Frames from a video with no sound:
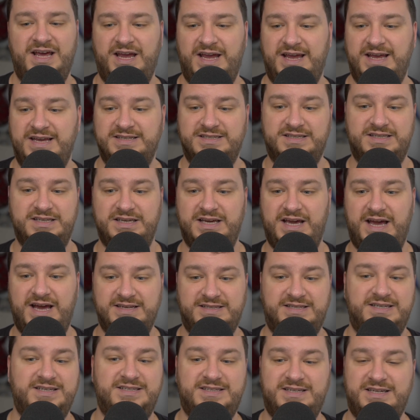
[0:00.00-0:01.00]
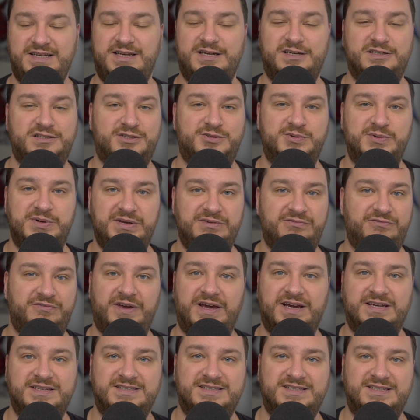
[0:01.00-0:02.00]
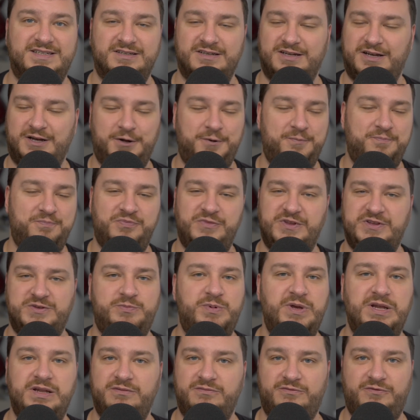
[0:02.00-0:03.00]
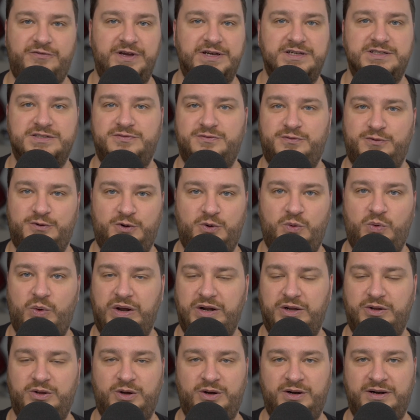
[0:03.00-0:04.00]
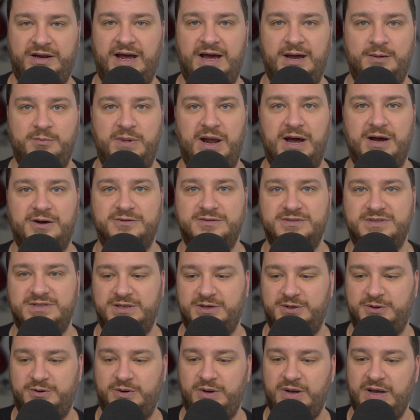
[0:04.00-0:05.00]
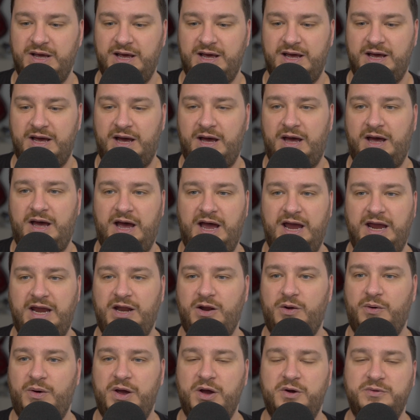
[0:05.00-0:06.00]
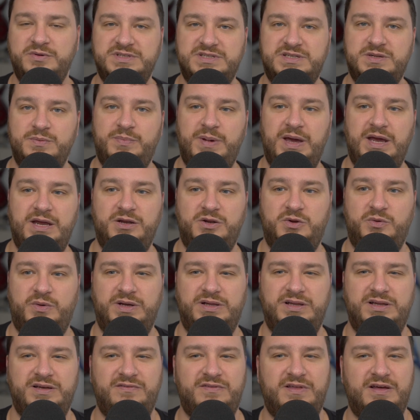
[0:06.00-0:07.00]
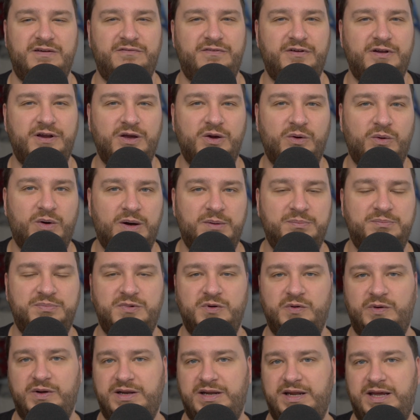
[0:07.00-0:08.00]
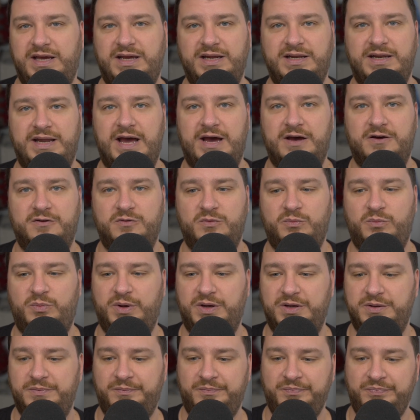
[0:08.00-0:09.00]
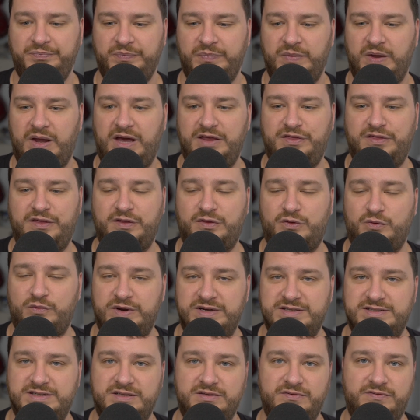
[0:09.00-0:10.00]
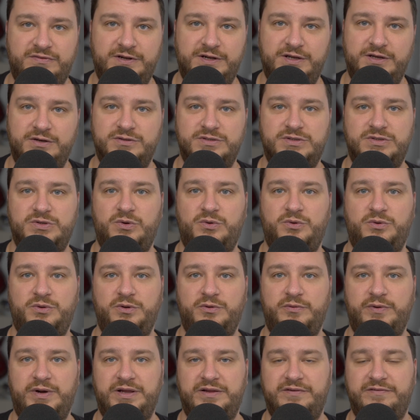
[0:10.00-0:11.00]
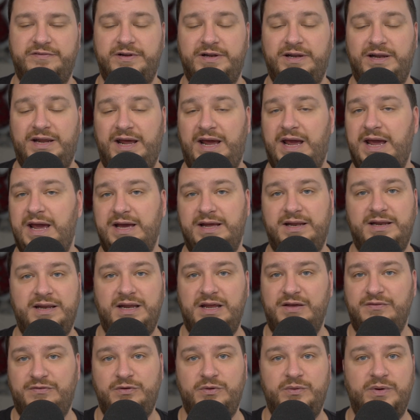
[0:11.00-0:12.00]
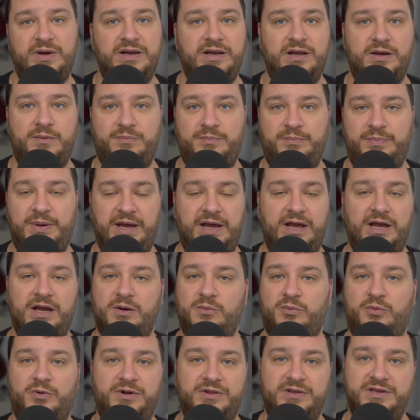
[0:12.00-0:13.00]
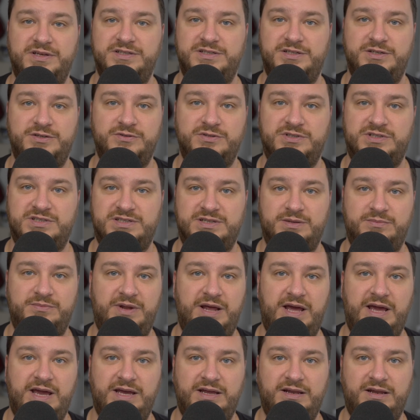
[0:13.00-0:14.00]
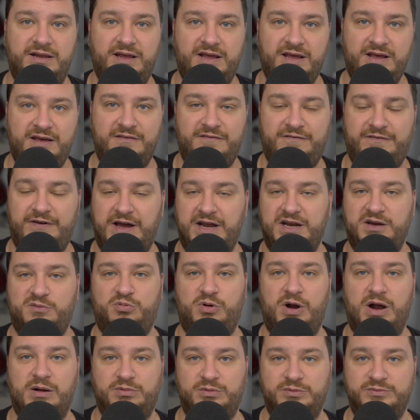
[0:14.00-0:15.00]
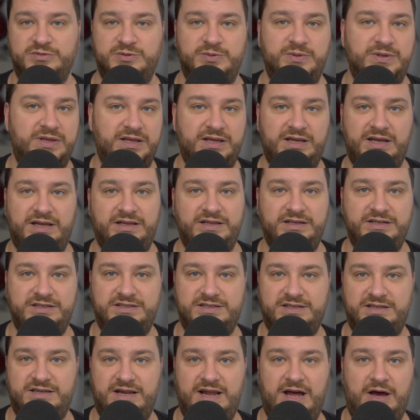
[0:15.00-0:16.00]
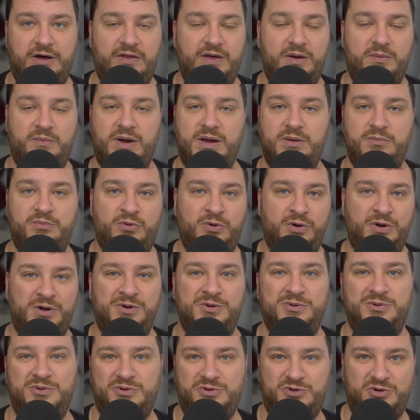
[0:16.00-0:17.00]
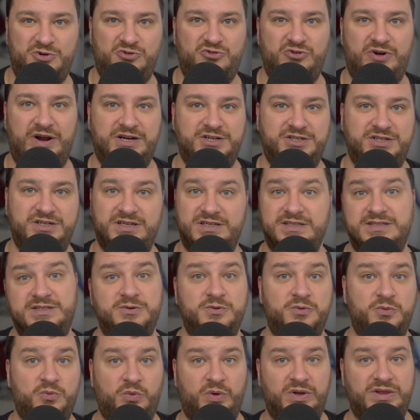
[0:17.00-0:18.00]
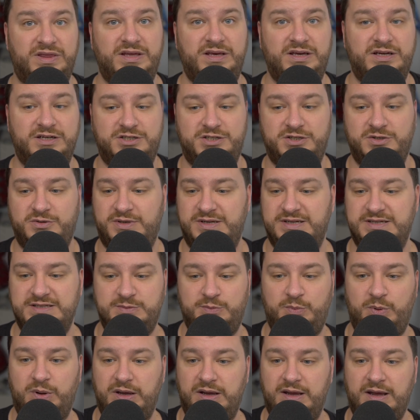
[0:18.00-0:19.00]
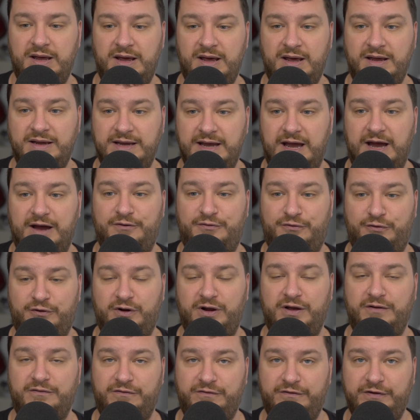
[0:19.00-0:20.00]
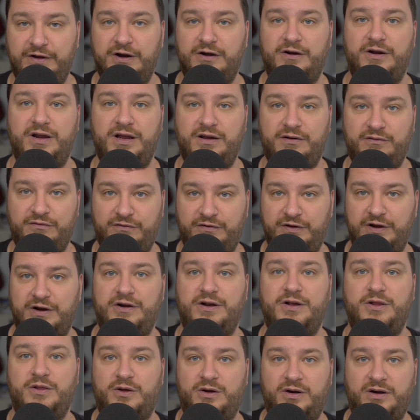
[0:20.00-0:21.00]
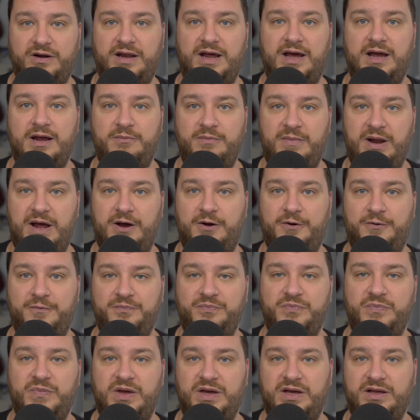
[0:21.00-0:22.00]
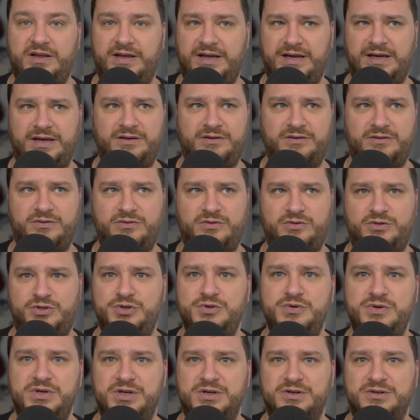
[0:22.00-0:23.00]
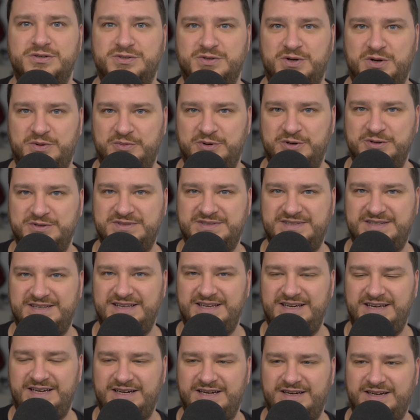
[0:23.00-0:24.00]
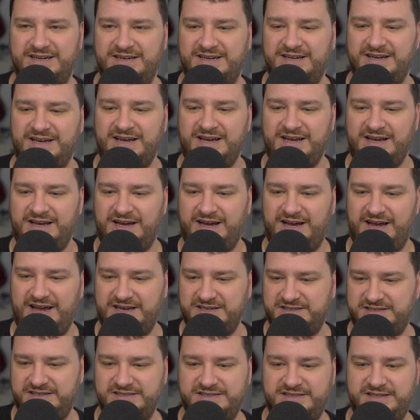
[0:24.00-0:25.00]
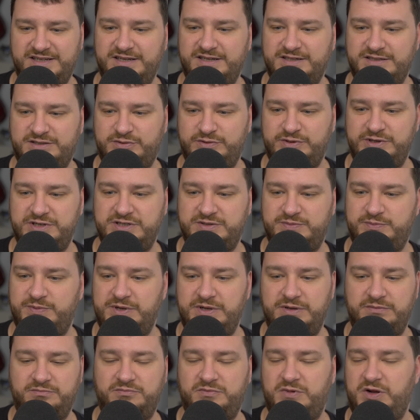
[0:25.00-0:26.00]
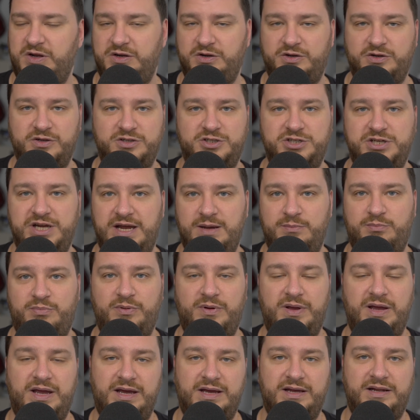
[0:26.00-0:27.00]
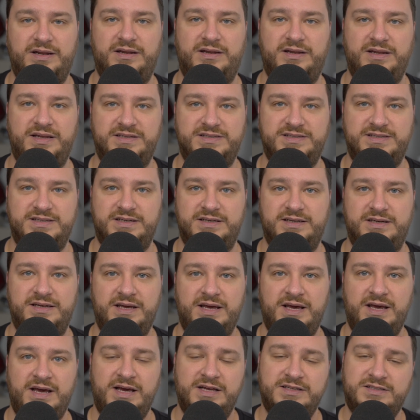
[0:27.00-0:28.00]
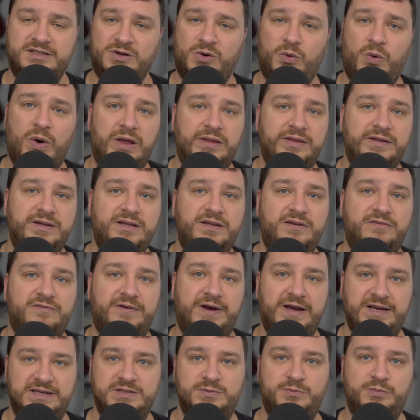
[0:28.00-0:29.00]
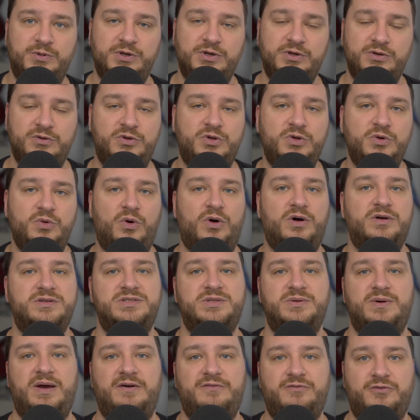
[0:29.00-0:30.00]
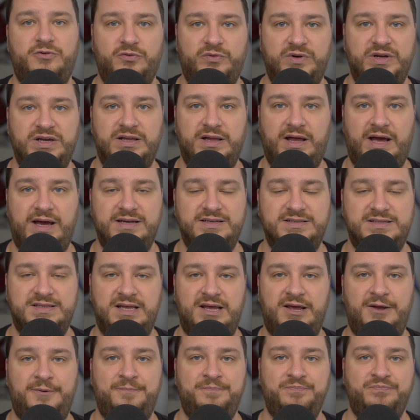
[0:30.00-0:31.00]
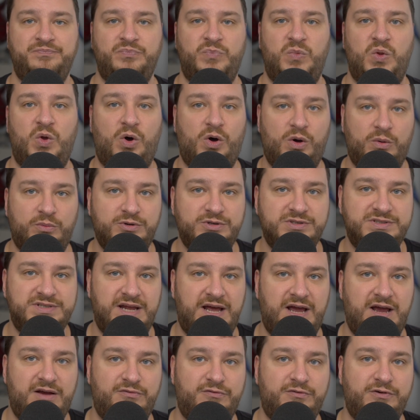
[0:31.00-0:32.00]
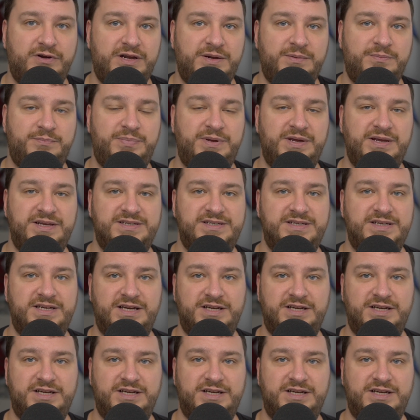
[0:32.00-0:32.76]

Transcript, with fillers: the SSDS3 fixed? It's been fixed for quite a long time now. So, I always debate, do I leave that video up? Do I take it down? But I think the rest of the video is totally relevant. And if you end up picking up one of these used someday and find problems with it, at least now that might point you in the direction as to what the issue is. But yeah, for a very, very long time now, like, 2 years almost, the SSDS3 has been in good shape, and it's a quality device. But you do also have to realize that almost every PC